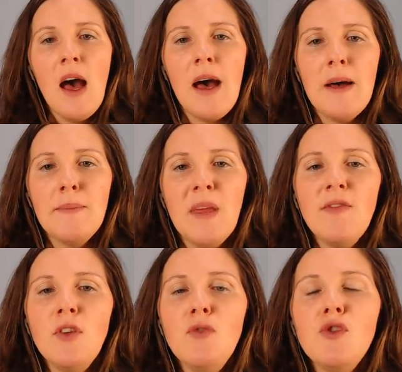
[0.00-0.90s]

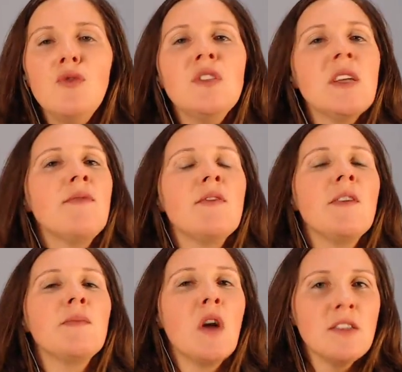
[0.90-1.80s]
If you do suffer
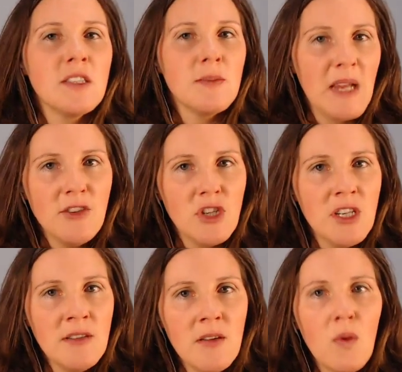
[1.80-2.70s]
from
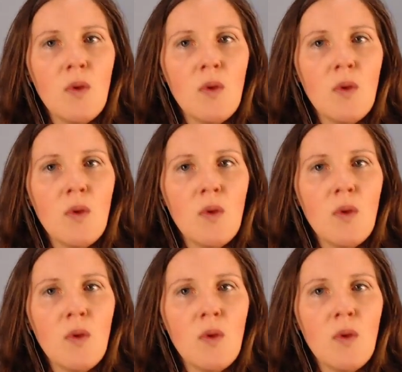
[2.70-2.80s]
constipation,